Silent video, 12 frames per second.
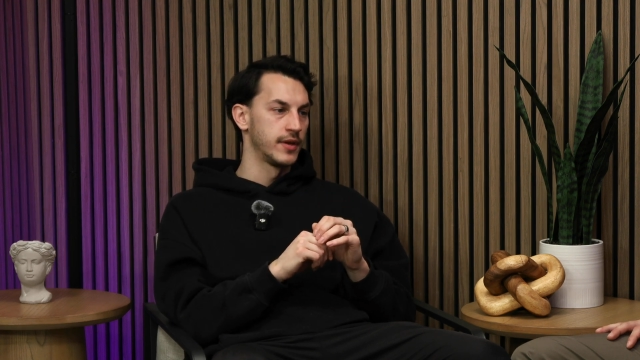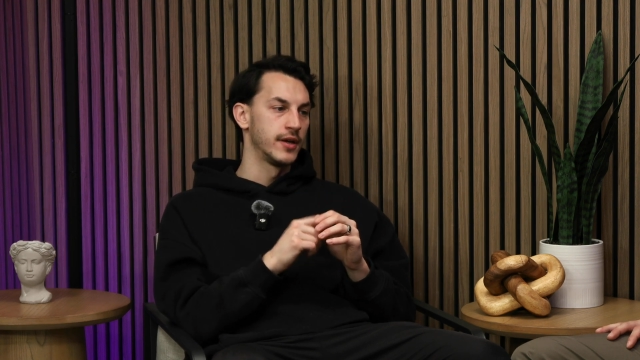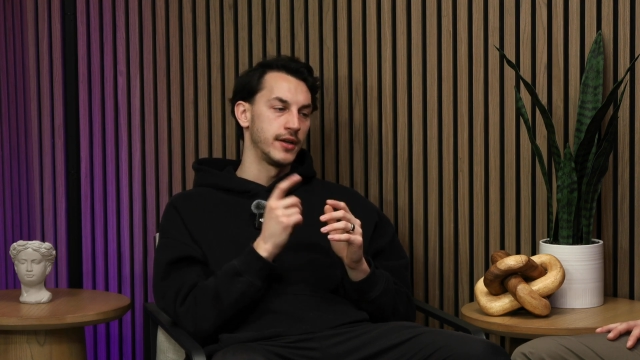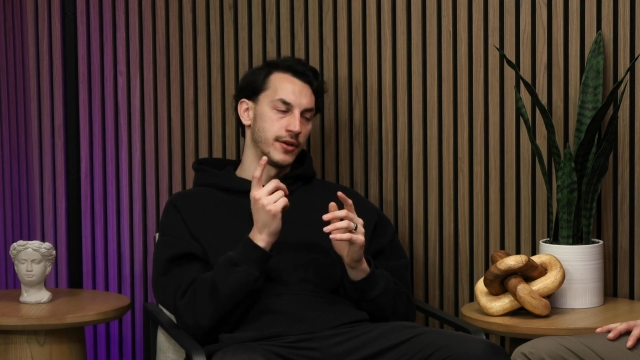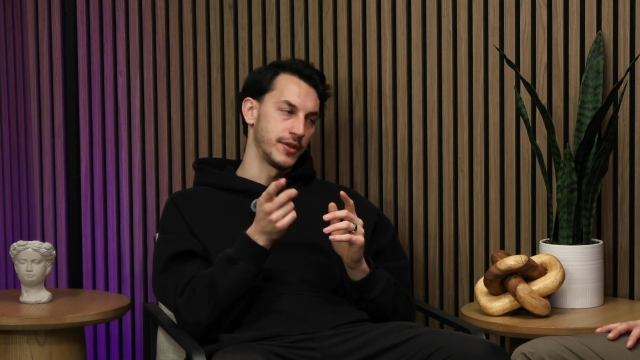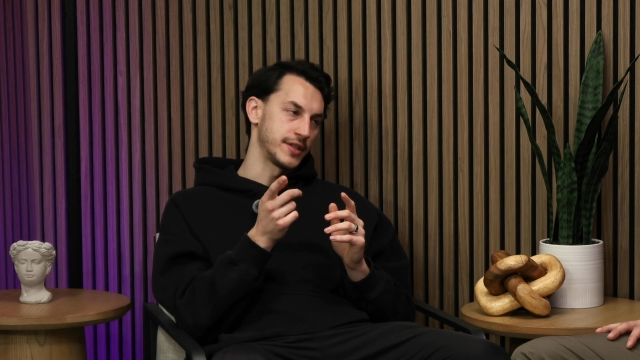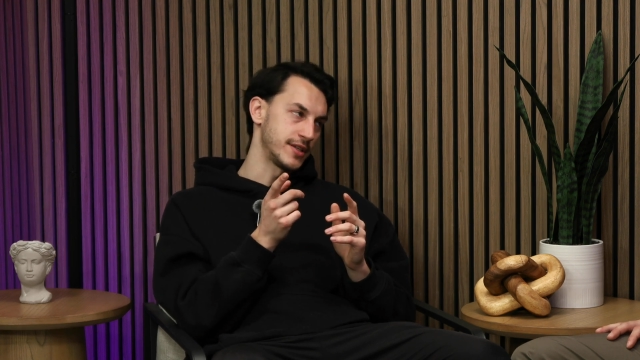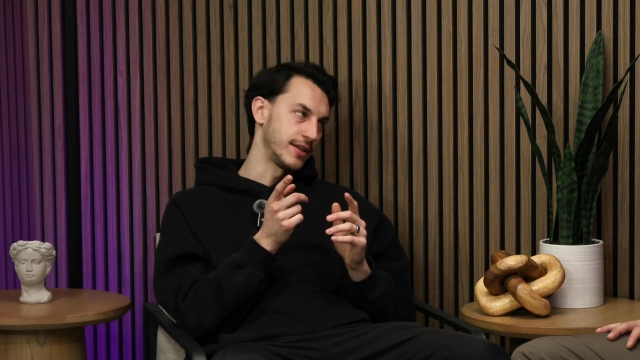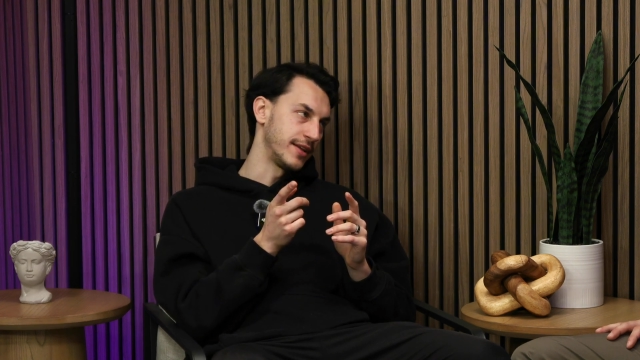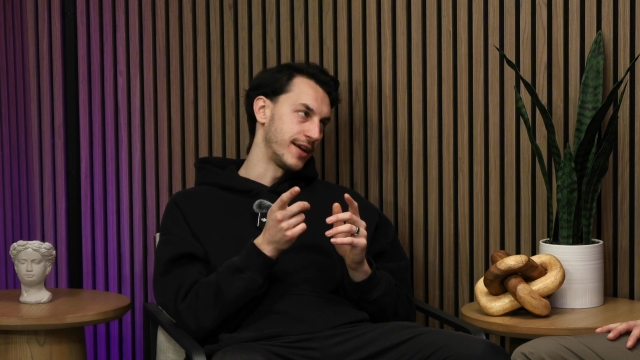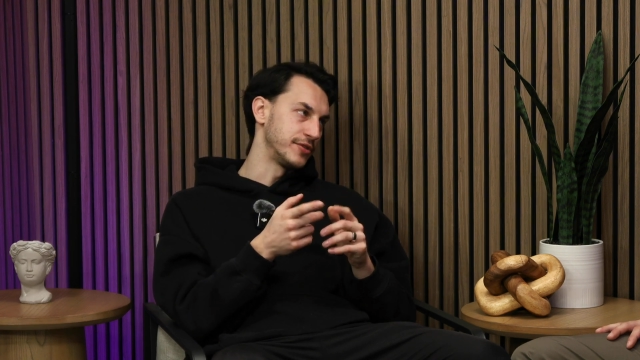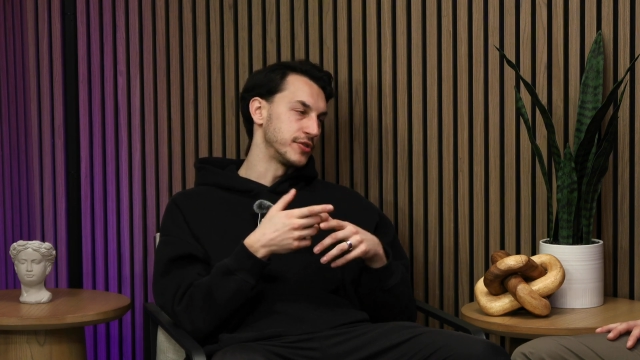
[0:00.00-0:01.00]
No, that's not the
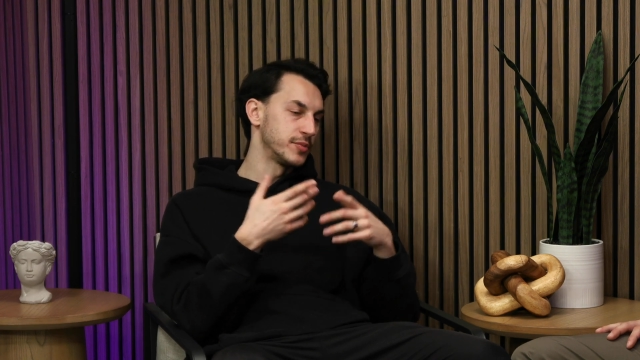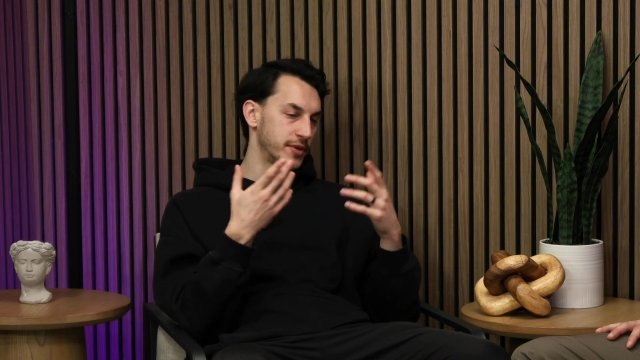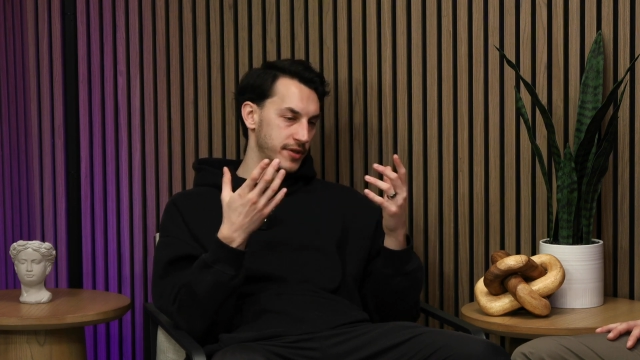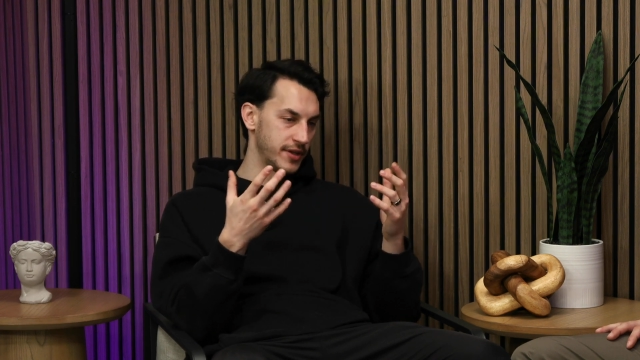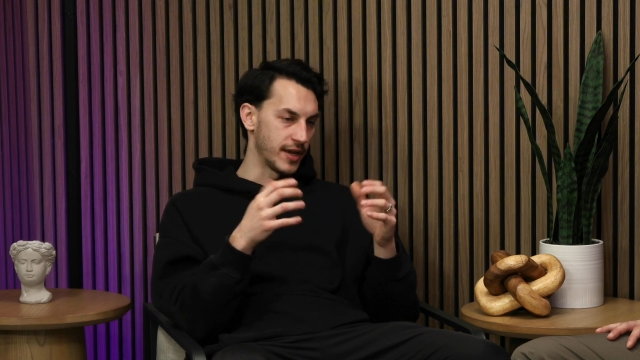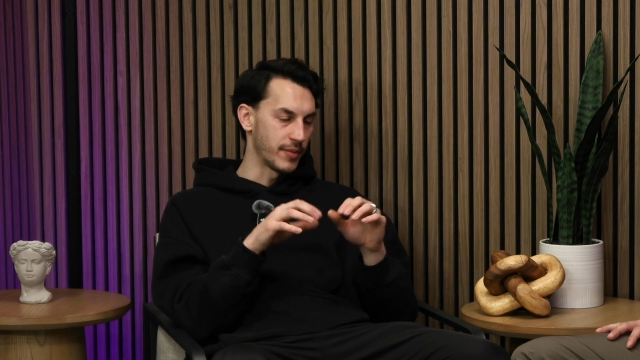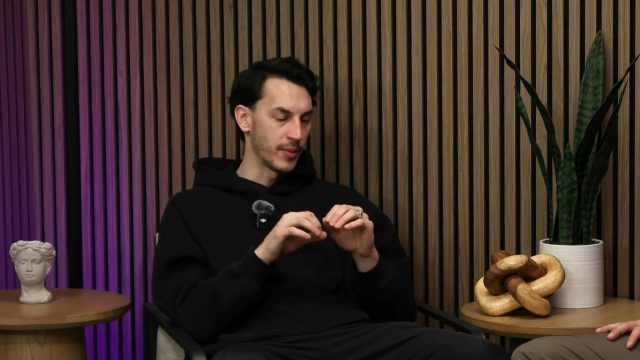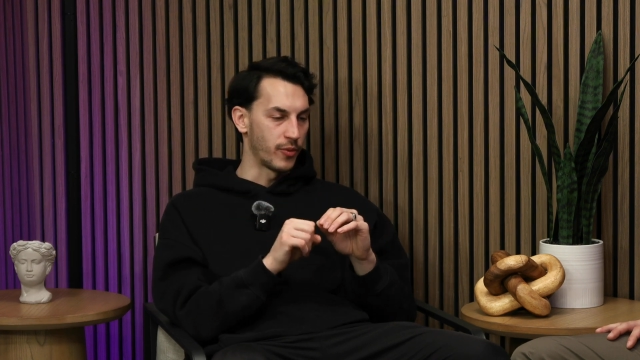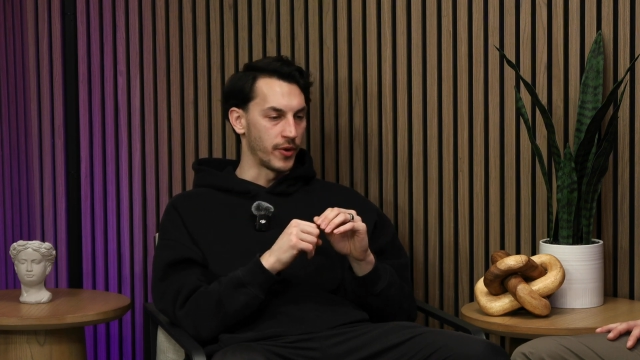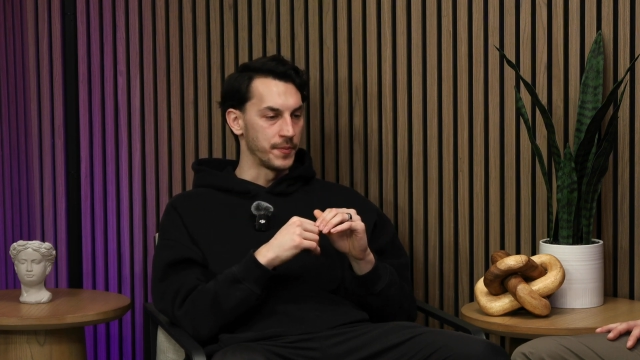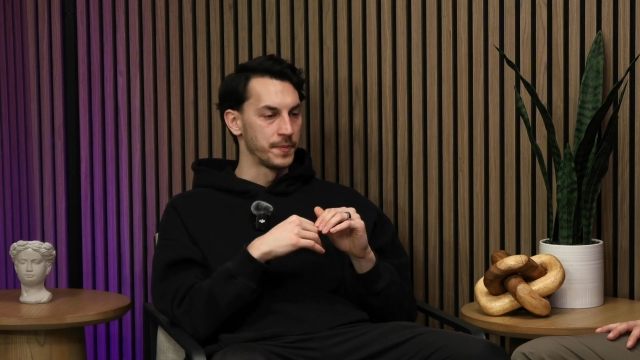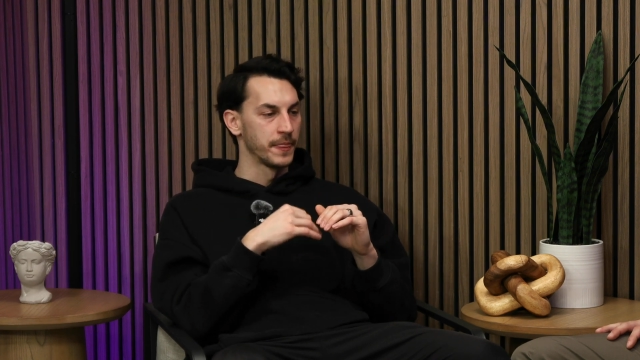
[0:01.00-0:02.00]
address, but you get my point.